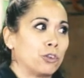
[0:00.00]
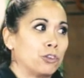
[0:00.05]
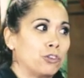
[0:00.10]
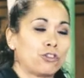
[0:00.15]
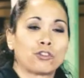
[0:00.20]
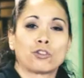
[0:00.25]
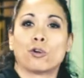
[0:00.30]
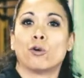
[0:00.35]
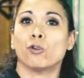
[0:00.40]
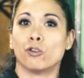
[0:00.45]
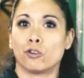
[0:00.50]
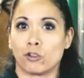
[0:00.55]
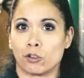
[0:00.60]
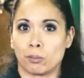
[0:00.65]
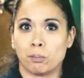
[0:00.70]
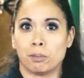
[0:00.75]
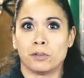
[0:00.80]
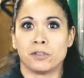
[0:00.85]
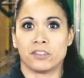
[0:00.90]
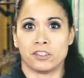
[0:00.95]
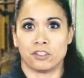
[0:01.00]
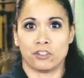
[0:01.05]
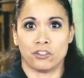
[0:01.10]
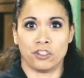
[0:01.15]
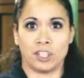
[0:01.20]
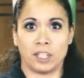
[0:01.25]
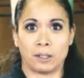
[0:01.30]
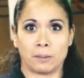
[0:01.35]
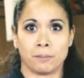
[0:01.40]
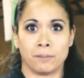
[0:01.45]
shoulder
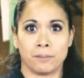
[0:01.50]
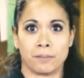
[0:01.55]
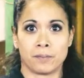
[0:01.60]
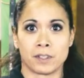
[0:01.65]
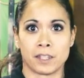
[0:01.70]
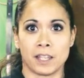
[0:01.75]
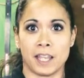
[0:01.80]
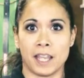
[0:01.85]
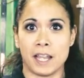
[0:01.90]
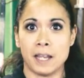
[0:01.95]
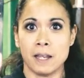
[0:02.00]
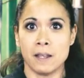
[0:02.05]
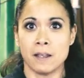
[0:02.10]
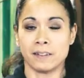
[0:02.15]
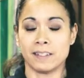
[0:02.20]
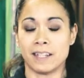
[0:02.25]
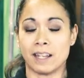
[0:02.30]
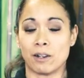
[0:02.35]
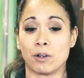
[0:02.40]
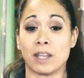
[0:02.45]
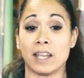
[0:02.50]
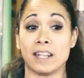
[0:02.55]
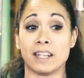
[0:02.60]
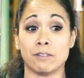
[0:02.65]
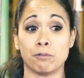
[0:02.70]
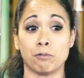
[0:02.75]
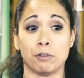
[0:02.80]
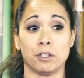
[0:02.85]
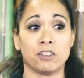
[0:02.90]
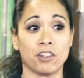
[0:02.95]
positioning, okay? Now, and
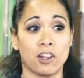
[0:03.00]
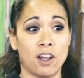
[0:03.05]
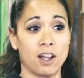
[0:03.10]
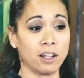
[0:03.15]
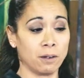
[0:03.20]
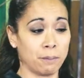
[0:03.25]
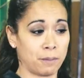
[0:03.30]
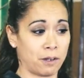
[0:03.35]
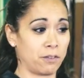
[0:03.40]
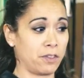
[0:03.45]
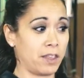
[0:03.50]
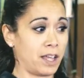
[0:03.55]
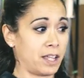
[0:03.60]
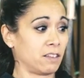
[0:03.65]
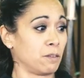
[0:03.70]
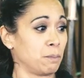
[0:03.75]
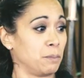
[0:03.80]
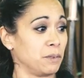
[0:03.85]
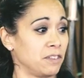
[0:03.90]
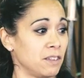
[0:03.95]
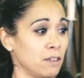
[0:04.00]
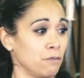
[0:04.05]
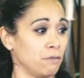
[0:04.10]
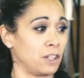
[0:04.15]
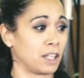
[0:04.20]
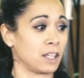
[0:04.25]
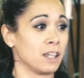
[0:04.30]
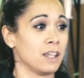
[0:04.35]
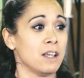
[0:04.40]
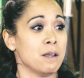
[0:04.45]
if we talk about that
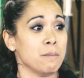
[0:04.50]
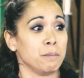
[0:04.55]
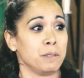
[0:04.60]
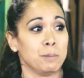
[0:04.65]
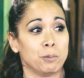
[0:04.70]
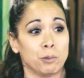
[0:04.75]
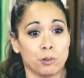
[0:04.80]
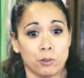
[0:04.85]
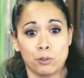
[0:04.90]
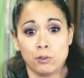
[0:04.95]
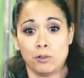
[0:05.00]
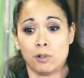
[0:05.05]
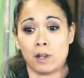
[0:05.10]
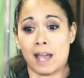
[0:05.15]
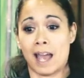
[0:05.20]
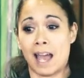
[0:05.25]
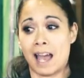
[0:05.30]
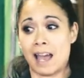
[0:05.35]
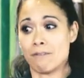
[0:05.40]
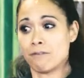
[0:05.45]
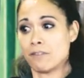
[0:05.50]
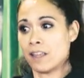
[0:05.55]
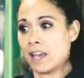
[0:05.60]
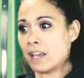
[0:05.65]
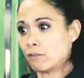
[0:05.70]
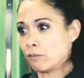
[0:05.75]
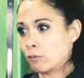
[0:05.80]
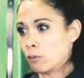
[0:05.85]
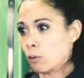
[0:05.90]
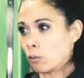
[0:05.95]
specific people who have
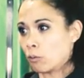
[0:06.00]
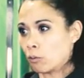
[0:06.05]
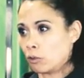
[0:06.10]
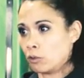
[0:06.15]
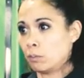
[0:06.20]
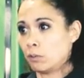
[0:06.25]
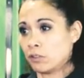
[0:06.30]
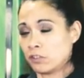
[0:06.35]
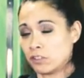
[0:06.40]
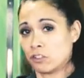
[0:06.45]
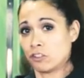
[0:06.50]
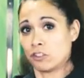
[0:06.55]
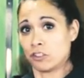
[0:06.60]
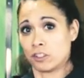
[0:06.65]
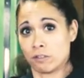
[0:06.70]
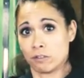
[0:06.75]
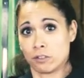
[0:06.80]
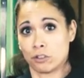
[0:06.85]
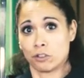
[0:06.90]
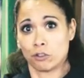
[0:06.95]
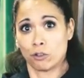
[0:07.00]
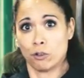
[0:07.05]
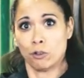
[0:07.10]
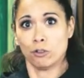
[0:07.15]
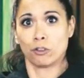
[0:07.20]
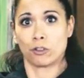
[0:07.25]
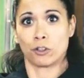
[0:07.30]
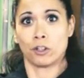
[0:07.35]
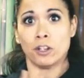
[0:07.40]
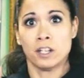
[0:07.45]
that forward position of the
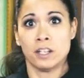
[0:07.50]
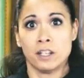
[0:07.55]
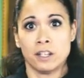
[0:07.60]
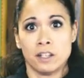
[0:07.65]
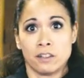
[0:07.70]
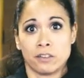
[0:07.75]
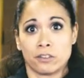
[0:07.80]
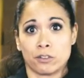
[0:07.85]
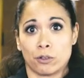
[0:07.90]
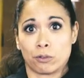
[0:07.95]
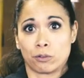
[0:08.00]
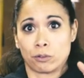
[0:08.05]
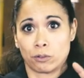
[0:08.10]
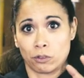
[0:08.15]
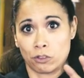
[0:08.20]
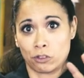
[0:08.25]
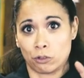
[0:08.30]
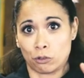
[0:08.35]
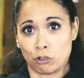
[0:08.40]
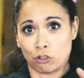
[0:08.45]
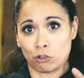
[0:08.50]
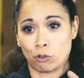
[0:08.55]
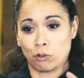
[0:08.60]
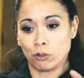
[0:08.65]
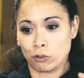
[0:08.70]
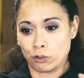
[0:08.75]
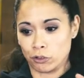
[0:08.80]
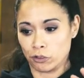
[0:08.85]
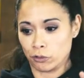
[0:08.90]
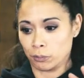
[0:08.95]
shoulder, so
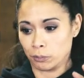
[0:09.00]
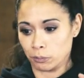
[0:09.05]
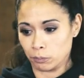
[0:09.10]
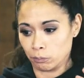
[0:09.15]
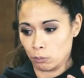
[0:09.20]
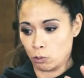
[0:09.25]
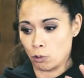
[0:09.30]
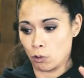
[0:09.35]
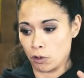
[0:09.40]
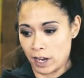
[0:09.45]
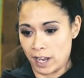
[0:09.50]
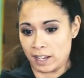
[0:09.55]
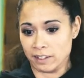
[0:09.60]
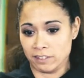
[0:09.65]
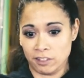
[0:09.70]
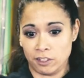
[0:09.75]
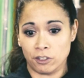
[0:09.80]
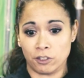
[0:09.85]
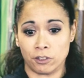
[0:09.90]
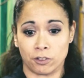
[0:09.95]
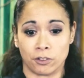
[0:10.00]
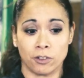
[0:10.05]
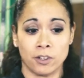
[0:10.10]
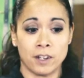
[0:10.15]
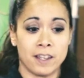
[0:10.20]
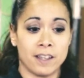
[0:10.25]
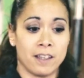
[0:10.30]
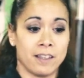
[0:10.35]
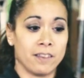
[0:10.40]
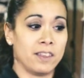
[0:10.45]
shoulders more anterior,
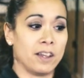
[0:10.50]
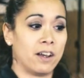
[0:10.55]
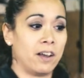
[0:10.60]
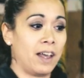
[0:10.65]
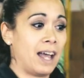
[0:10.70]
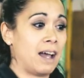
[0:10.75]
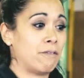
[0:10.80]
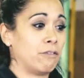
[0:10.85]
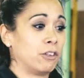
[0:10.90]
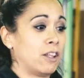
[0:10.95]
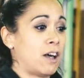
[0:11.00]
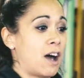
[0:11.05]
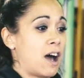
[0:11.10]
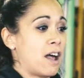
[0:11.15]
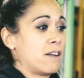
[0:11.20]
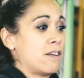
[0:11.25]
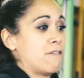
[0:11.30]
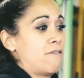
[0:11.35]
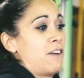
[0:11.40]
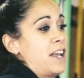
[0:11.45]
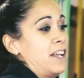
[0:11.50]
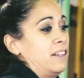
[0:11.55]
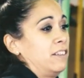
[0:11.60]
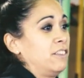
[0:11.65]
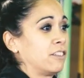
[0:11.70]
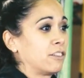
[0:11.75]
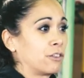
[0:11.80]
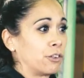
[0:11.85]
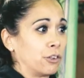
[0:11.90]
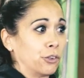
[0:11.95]
they'll have a lot of
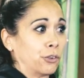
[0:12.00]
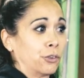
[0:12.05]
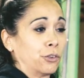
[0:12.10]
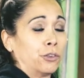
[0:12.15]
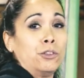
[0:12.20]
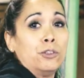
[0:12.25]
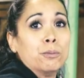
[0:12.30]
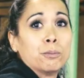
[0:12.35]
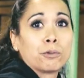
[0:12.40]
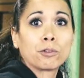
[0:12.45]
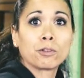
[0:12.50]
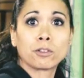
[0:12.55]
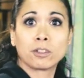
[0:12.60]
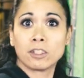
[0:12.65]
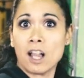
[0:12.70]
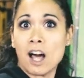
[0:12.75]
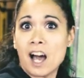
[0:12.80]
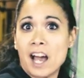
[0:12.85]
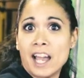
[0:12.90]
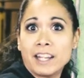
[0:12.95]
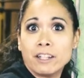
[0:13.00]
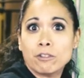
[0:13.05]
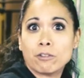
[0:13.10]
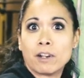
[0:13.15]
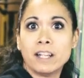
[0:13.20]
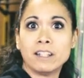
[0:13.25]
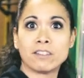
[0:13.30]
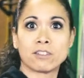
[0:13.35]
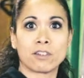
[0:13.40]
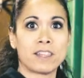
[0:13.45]
anterior humeral glide,
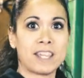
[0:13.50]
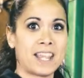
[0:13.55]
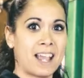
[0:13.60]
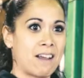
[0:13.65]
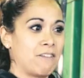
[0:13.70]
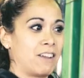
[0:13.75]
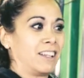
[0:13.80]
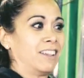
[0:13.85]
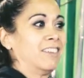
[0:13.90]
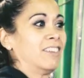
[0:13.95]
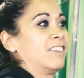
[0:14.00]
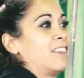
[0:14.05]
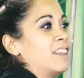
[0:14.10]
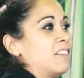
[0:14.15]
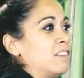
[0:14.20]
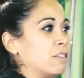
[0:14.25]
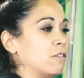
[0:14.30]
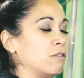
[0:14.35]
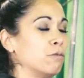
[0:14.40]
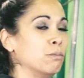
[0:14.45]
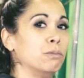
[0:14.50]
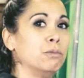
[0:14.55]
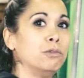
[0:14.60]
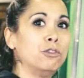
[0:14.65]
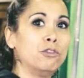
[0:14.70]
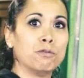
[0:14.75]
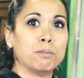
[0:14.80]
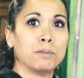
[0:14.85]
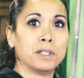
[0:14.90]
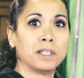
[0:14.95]
right? So they have excessive
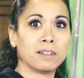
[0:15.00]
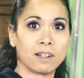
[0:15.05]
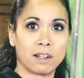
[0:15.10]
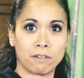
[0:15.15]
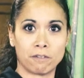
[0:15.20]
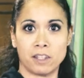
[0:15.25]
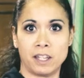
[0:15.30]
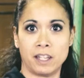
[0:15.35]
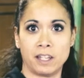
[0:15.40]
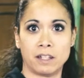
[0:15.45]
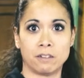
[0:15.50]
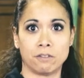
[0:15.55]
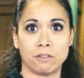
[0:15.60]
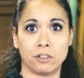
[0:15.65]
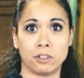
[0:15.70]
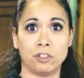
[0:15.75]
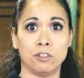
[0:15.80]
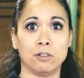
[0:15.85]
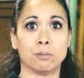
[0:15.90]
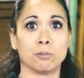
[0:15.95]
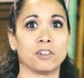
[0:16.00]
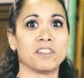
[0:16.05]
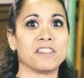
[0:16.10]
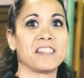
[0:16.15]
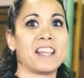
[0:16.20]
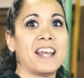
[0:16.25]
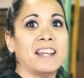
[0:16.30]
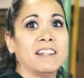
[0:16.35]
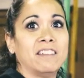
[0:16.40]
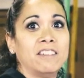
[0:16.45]
movement of the head of the
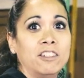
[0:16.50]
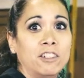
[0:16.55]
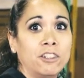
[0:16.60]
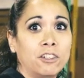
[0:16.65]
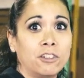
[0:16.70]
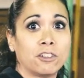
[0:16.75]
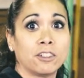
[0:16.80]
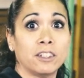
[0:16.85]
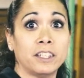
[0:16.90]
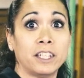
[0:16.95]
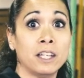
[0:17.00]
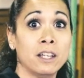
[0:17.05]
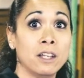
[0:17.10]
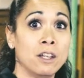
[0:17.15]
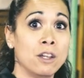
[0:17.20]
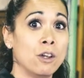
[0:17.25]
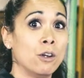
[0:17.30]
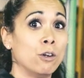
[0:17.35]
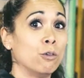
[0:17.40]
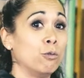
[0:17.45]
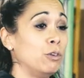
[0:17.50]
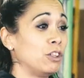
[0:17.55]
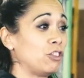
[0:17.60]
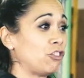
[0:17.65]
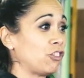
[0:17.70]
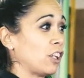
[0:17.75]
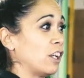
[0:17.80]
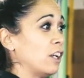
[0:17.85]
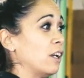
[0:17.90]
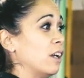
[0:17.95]
humerus anteriorly,
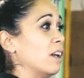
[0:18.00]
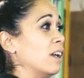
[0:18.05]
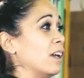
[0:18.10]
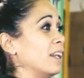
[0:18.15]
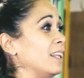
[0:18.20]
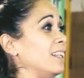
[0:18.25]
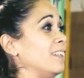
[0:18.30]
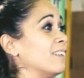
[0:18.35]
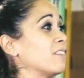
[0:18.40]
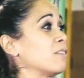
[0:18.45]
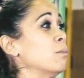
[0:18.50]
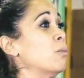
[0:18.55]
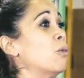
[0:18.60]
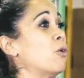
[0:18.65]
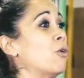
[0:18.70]
which is